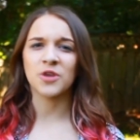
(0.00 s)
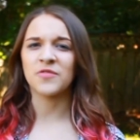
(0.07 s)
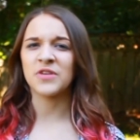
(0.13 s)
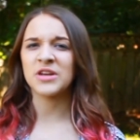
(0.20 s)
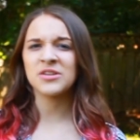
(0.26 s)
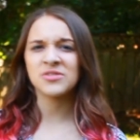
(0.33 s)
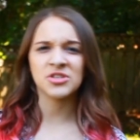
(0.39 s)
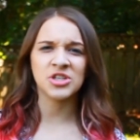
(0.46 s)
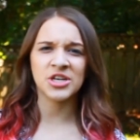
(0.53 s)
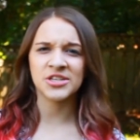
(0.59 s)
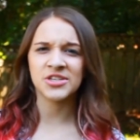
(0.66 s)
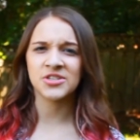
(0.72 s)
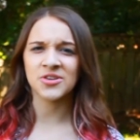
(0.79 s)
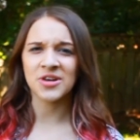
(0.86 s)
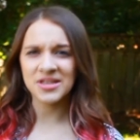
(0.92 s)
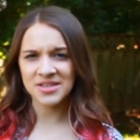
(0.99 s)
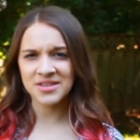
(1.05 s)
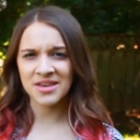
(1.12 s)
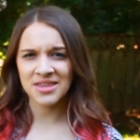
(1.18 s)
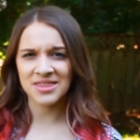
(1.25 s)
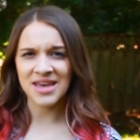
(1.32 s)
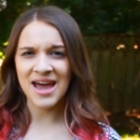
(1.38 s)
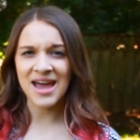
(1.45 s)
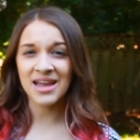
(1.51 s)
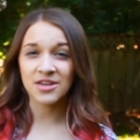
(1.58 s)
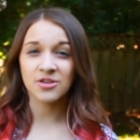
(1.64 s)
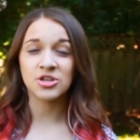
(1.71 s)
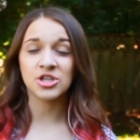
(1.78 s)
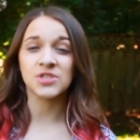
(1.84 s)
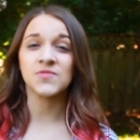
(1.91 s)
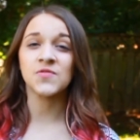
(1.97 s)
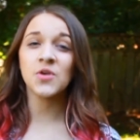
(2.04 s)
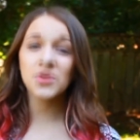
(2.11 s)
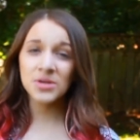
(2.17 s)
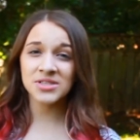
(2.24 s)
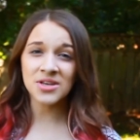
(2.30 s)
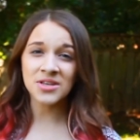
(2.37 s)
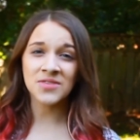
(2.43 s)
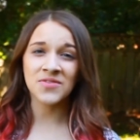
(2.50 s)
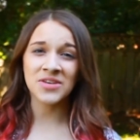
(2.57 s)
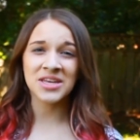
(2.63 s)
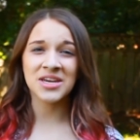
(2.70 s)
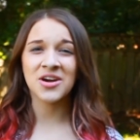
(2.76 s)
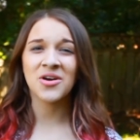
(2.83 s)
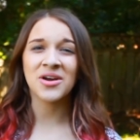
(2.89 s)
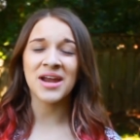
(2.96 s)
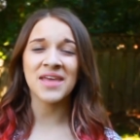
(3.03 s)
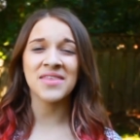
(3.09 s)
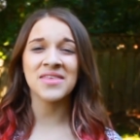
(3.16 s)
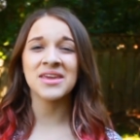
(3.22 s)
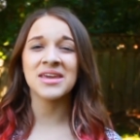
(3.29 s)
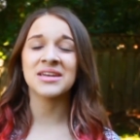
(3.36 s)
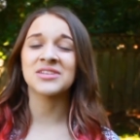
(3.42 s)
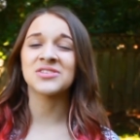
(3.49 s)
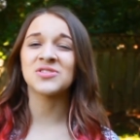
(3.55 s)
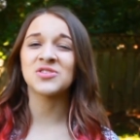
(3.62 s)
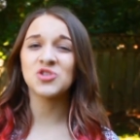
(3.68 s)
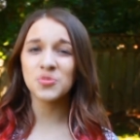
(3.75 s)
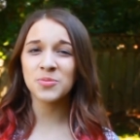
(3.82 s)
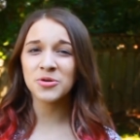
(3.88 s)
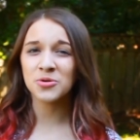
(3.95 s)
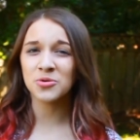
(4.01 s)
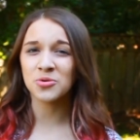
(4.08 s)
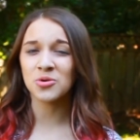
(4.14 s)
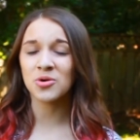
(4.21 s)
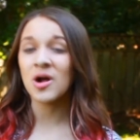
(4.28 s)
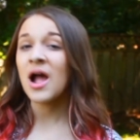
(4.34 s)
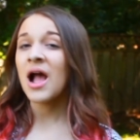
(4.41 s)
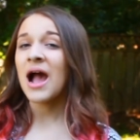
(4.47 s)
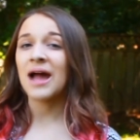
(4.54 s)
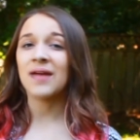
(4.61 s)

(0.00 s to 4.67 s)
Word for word: or video suggestions or anything like that, and you can just focus on the video, and I think it is super cool.